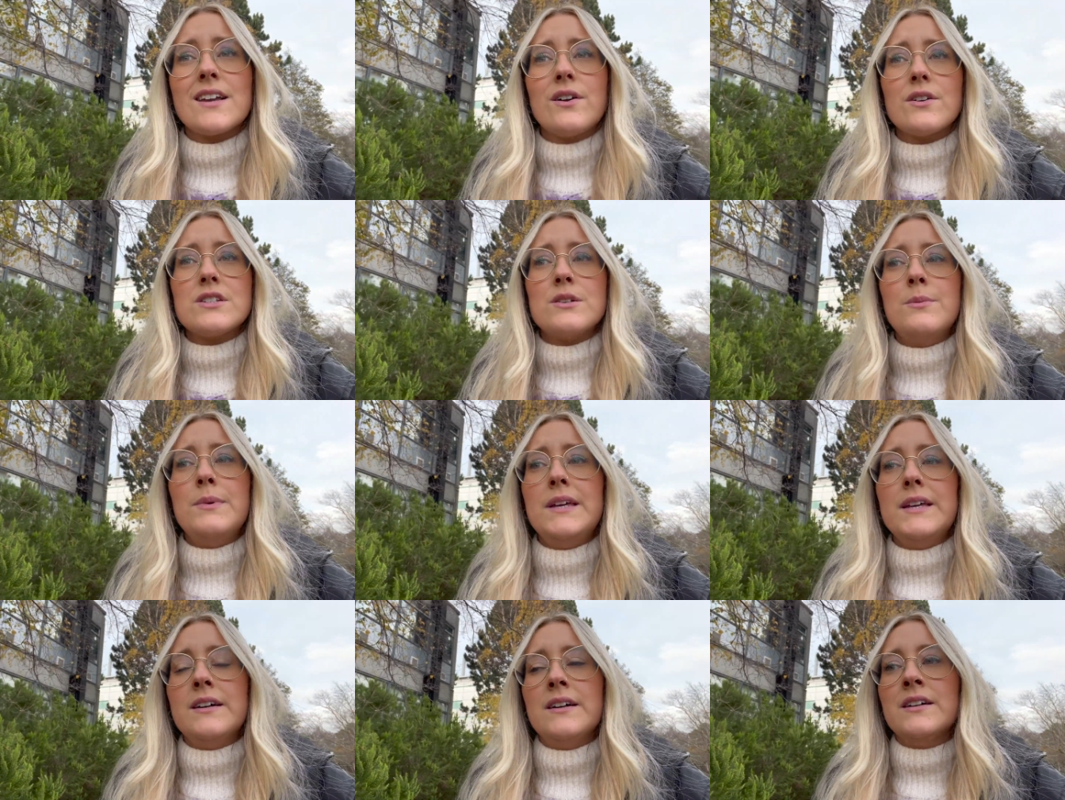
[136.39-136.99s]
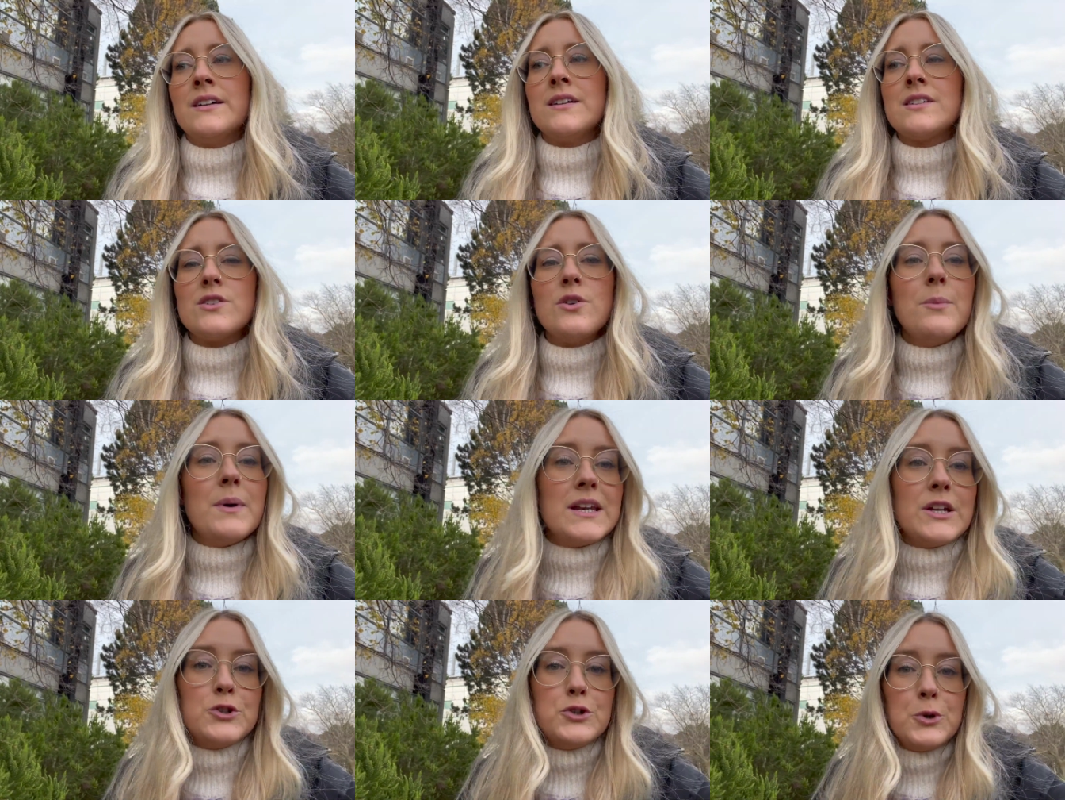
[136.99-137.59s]
I got to meet so
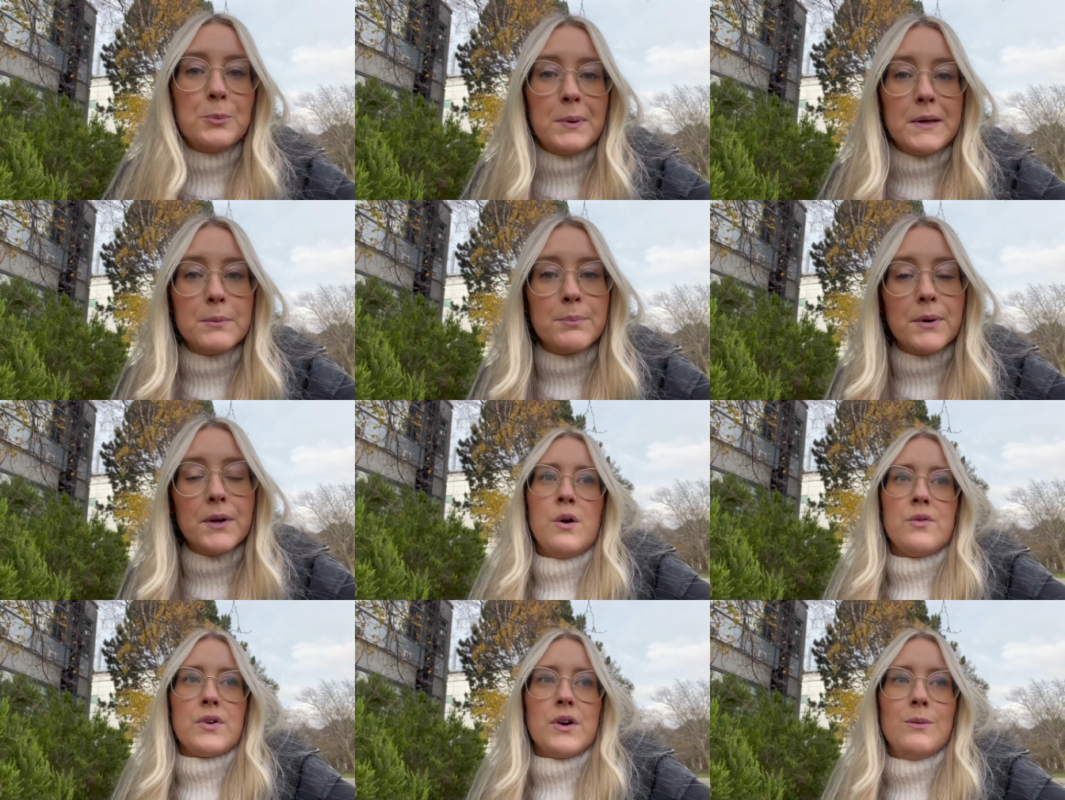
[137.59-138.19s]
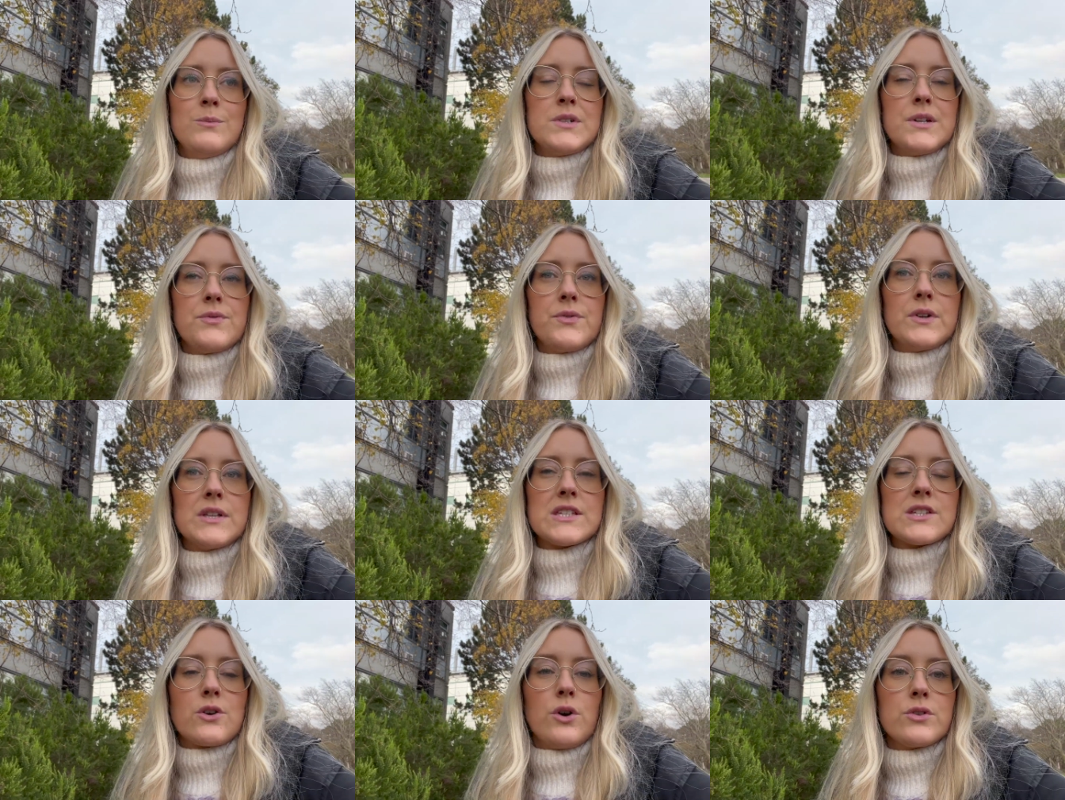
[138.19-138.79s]
many new people from
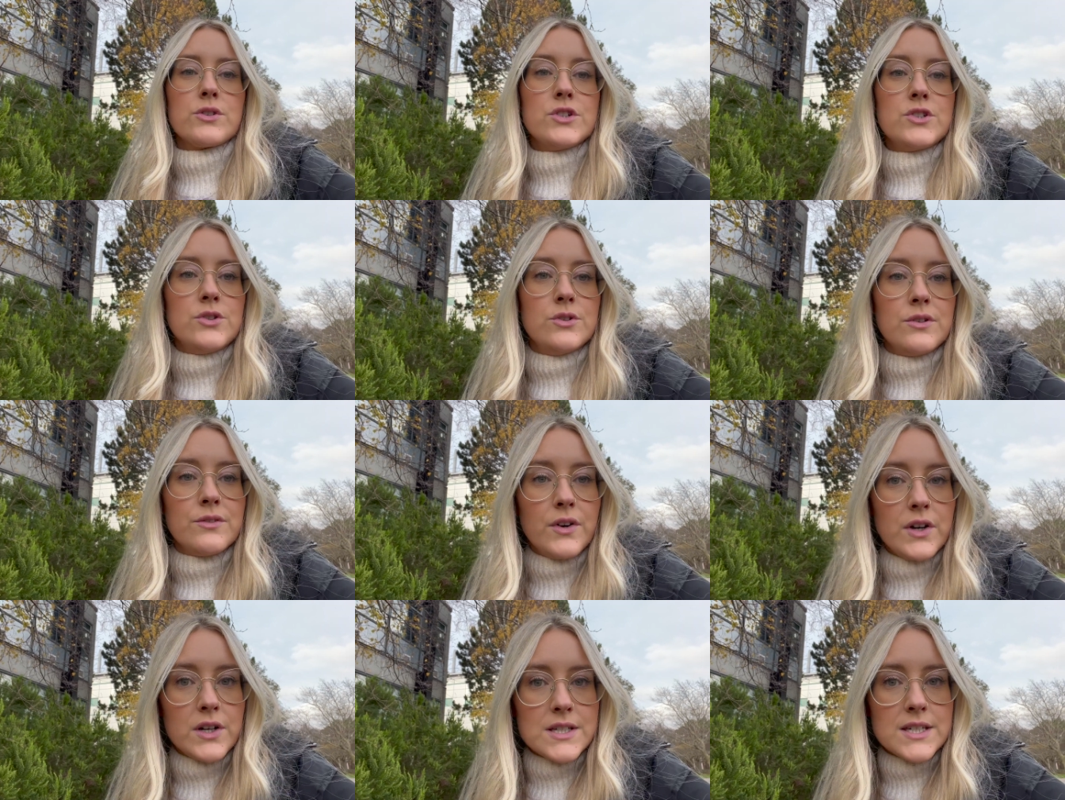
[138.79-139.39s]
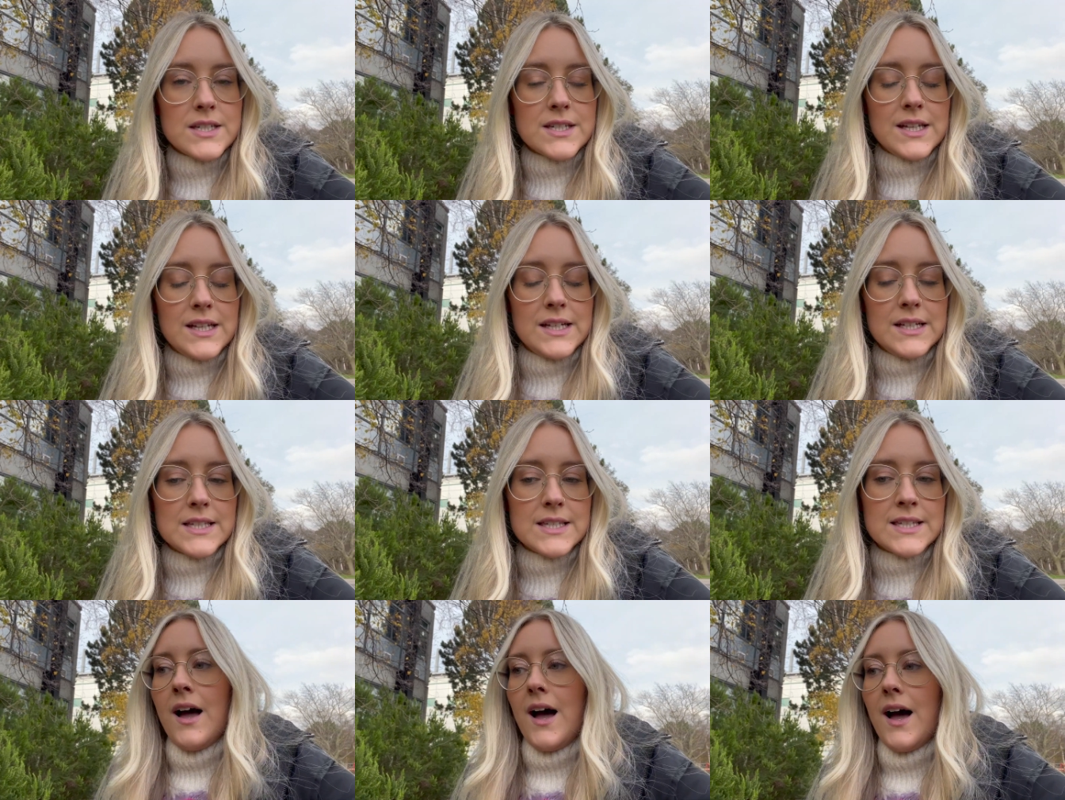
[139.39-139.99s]
different Scottish
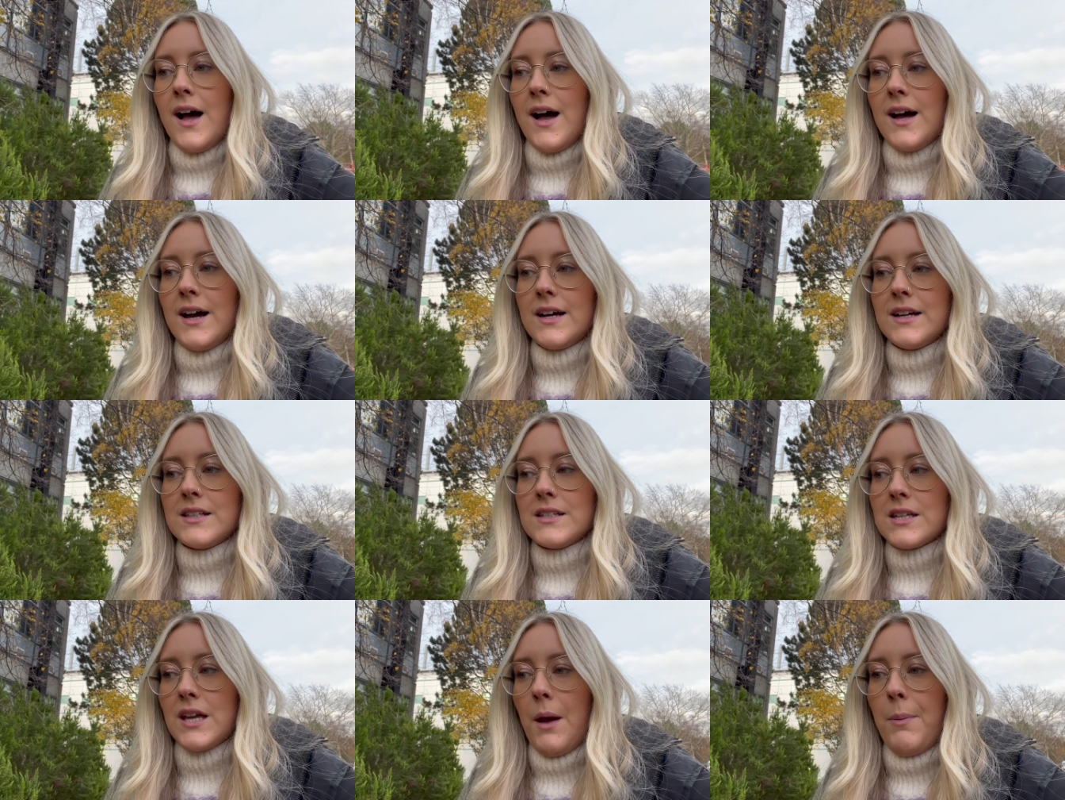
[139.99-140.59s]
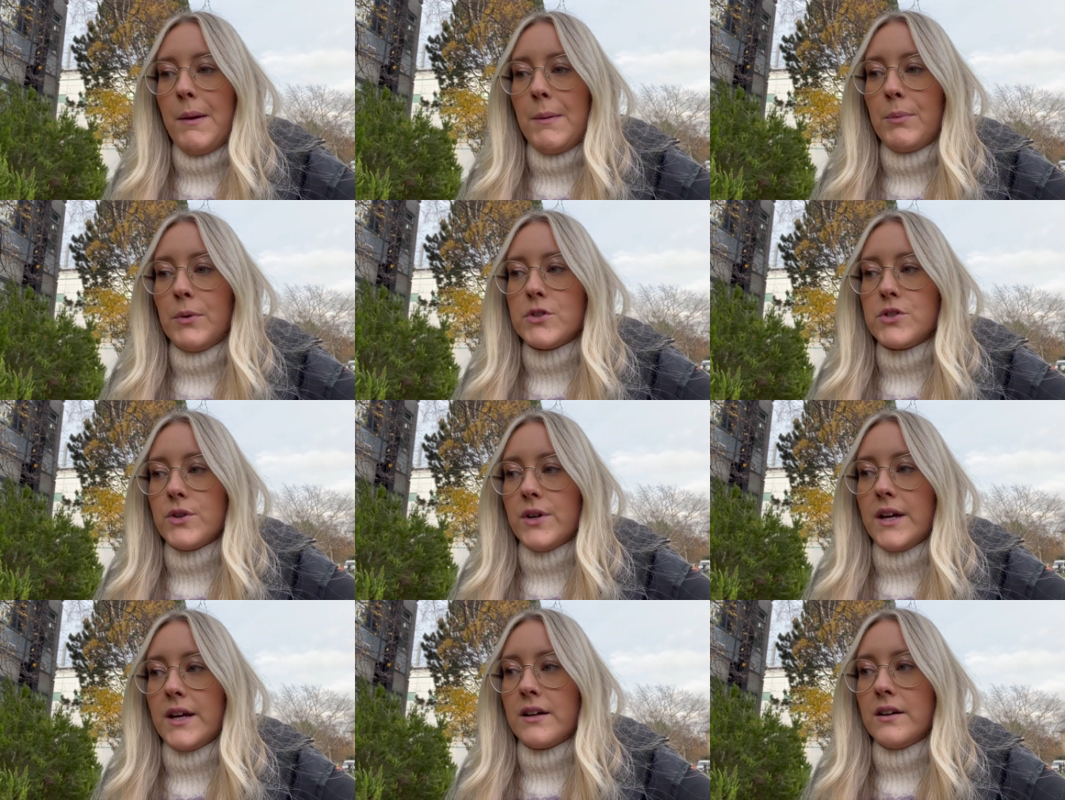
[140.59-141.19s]
universities and people
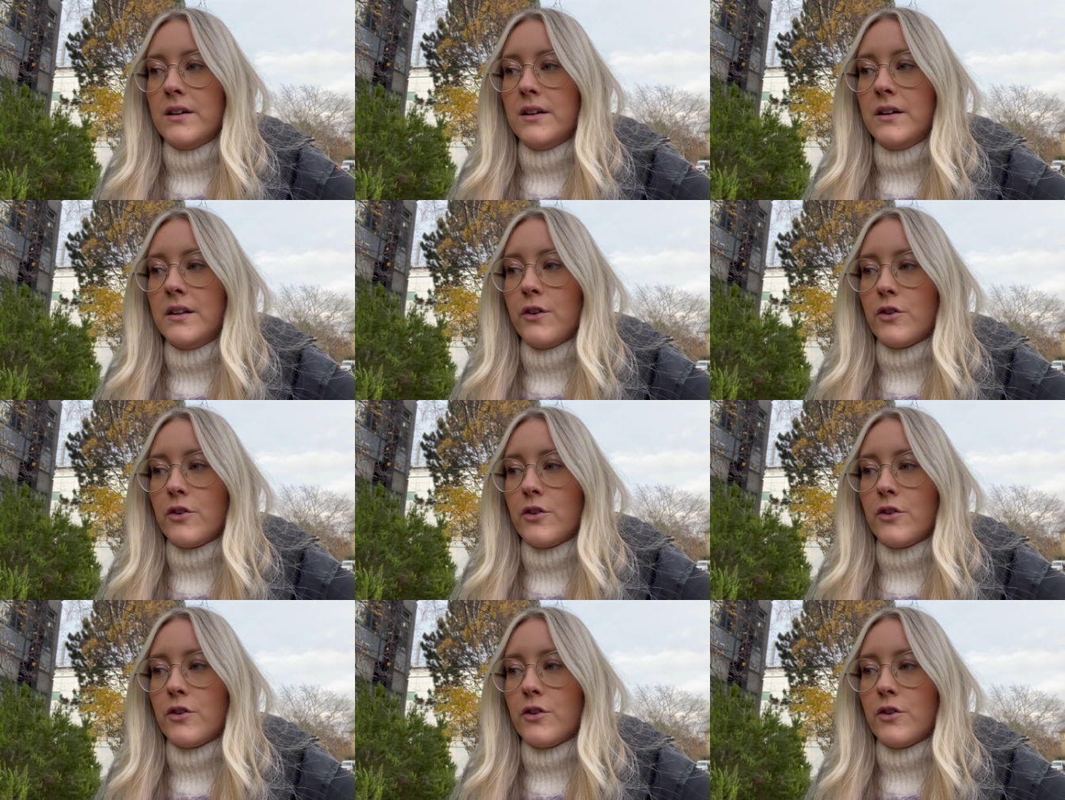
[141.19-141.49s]
doing